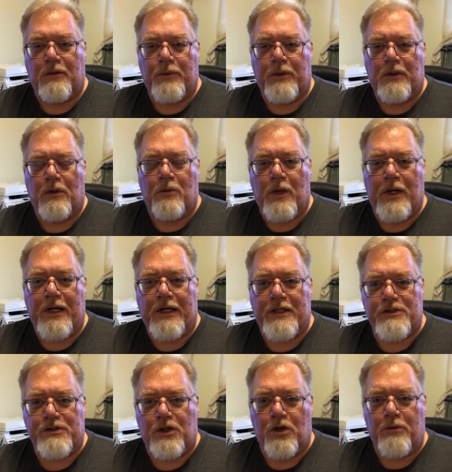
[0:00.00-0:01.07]
We don't want any
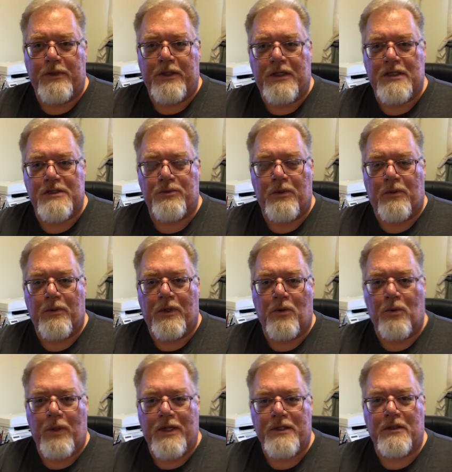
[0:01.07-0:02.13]
snow because we want
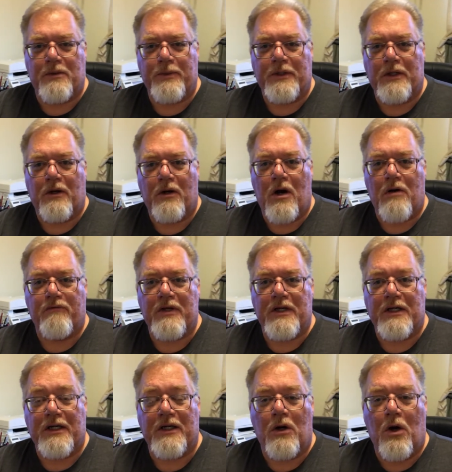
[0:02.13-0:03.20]
to wait till we get our
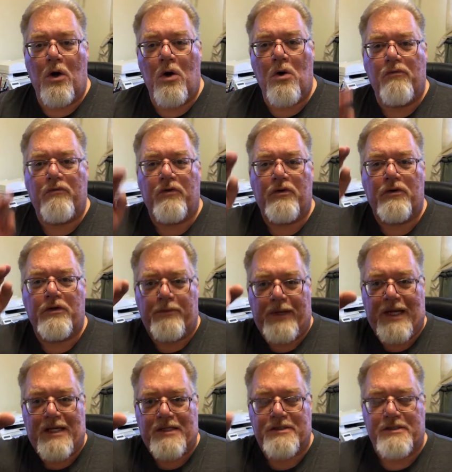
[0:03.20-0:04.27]
RV and get over the
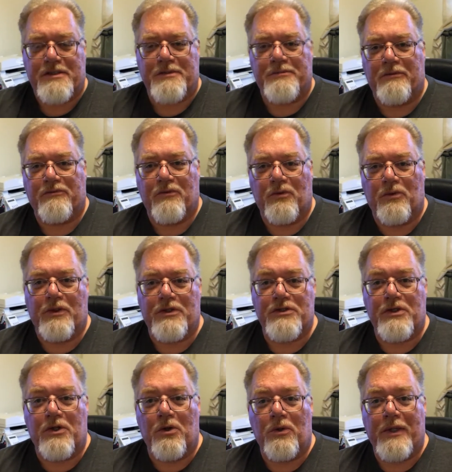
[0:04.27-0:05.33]
passes before the
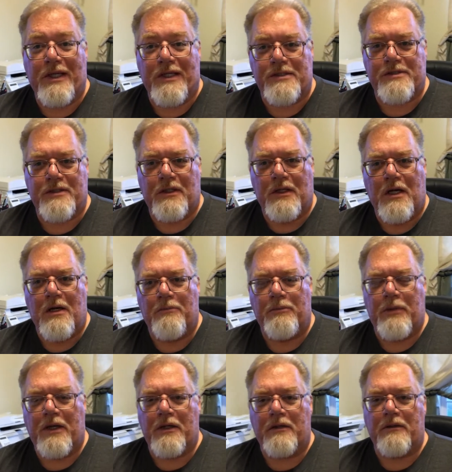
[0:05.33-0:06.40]
snow hits.
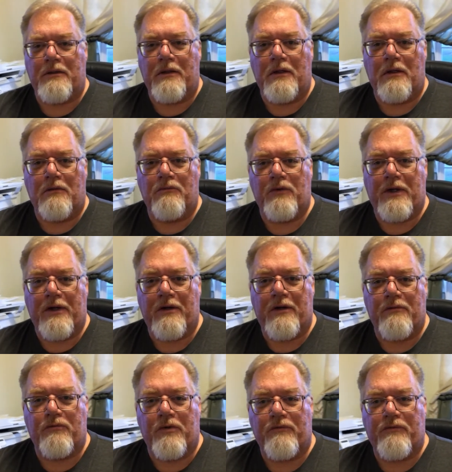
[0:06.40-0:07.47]
But you know,
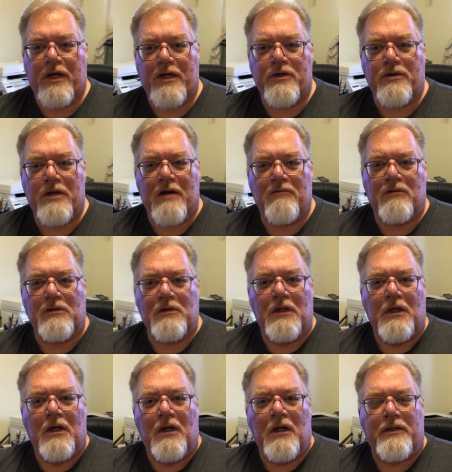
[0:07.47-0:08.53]
if we've got to travel
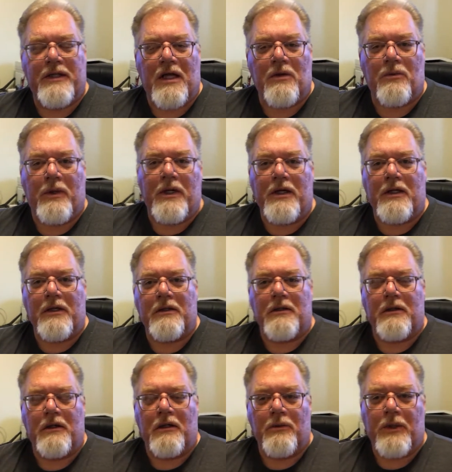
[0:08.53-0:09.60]
that way,
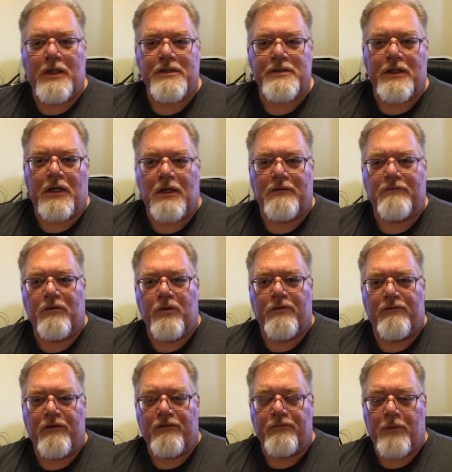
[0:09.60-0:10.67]
you know, we're not scared of it.
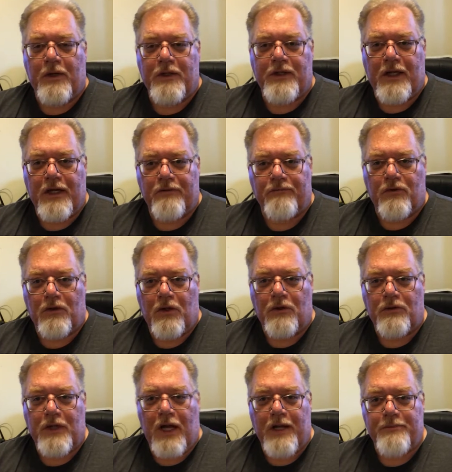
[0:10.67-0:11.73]
We've lived in Montana for a
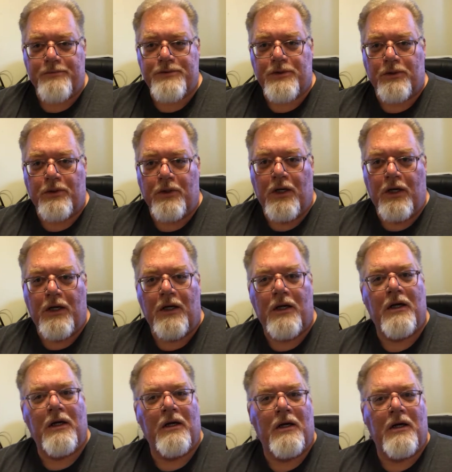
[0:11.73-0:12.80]
long time, so
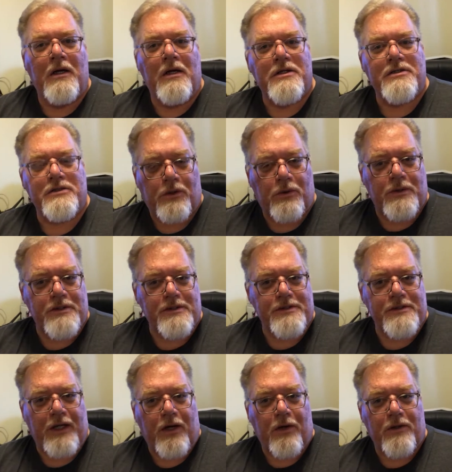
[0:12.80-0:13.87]
snow doesn't
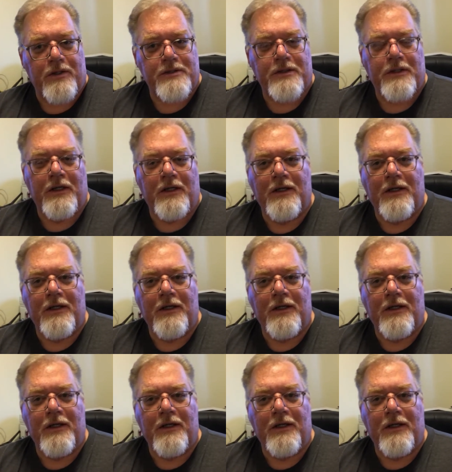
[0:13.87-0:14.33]
scare us.